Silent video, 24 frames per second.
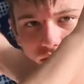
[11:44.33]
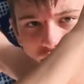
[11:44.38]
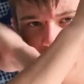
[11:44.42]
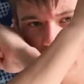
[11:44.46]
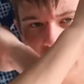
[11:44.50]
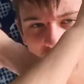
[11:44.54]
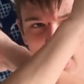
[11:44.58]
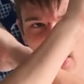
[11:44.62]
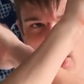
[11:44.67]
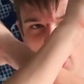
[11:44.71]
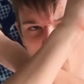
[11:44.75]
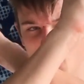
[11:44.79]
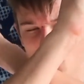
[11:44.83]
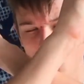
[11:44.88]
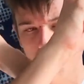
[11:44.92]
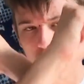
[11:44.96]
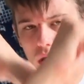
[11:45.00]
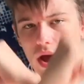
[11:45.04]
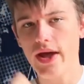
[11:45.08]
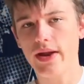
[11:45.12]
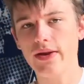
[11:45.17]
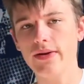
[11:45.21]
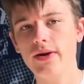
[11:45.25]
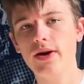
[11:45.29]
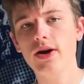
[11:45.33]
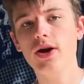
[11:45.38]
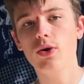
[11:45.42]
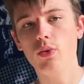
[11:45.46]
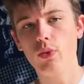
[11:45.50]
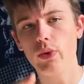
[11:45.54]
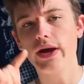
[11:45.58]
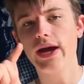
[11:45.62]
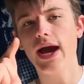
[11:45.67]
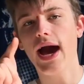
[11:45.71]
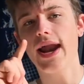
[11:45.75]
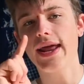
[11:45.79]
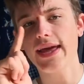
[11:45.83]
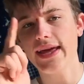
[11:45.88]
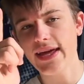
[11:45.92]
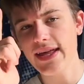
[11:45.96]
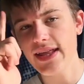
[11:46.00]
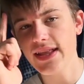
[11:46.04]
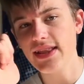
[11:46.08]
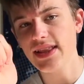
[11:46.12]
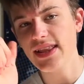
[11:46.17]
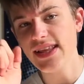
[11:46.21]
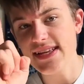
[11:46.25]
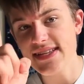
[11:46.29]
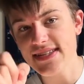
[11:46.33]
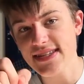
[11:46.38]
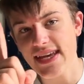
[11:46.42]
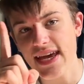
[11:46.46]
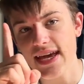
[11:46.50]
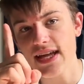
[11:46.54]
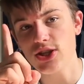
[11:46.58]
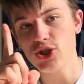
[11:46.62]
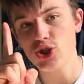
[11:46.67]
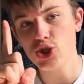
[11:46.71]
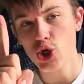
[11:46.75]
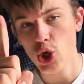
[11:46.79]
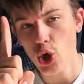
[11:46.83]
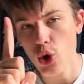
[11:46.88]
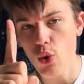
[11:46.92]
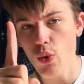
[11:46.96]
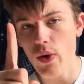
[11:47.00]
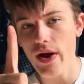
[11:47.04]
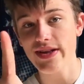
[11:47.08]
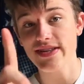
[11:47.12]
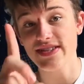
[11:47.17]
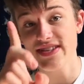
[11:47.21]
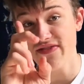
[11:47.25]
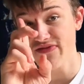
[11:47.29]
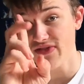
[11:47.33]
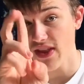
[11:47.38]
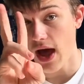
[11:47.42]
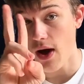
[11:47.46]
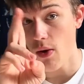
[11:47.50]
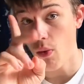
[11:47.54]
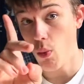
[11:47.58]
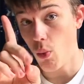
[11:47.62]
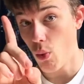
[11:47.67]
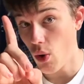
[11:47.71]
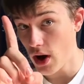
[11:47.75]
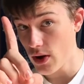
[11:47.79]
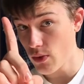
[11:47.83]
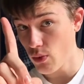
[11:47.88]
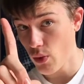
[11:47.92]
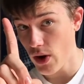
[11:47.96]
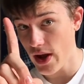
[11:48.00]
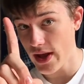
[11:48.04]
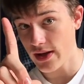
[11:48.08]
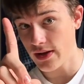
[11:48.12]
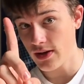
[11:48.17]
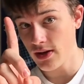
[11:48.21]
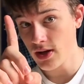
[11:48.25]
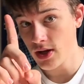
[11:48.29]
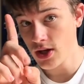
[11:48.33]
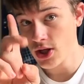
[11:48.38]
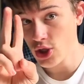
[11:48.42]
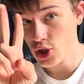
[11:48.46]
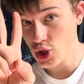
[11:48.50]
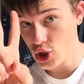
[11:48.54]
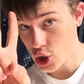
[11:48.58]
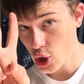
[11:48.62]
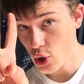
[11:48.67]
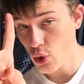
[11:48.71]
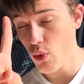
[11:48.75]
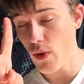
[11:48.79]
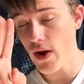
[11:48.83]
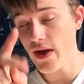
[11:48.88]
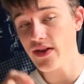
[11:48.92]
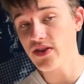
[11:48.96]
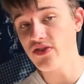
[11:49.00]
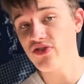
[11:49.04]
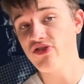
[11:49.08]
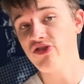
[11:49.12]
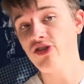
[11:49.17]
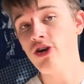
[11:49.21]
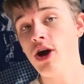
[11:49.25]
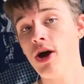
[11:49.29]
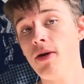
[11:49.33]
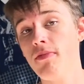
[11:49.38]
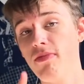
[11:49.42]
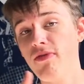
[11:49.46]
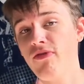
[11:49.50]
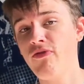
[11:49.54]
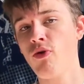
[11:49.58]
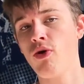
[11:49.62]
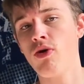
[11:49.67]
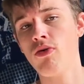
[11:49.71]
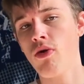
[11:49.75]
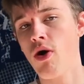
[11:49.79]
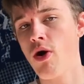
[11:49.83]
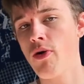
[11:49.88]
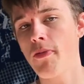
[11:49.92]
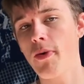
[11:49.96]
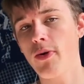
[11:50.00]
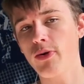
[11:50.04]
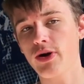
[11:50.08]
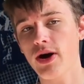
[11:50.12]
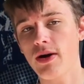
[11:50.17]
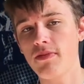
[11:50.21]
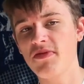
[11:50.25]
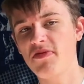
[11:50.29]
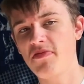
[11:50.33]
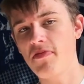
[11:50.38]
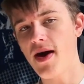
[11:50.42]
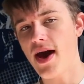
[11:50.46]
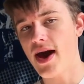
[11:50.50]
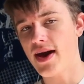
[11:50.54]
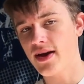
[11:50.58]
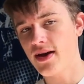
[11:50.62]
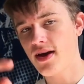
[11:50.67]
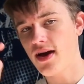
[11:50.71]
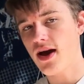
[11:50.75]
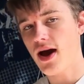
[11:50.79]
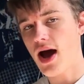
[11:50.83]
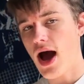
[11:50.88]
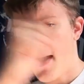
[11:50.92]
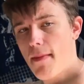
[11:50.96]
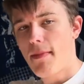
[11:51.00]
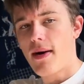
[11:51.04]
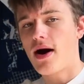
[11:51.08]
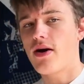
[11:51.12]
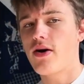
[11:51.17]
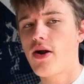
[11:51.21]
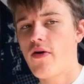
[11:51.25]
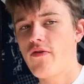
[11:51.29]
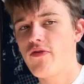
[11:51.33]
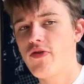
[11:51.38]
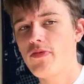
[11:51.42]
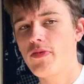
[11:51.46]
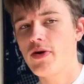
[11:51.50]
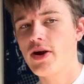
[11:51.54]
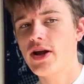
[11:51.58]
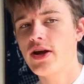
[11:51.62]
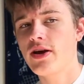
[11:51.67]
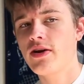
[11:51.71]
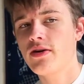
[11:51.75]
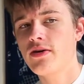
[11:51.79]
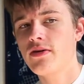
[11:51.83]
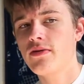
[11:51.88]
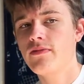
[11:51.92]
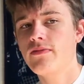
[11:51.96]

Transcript: Let's get this win. We got to get at least get two wins, if not one win. Two wins before Romo comes back. I'm out, everybody.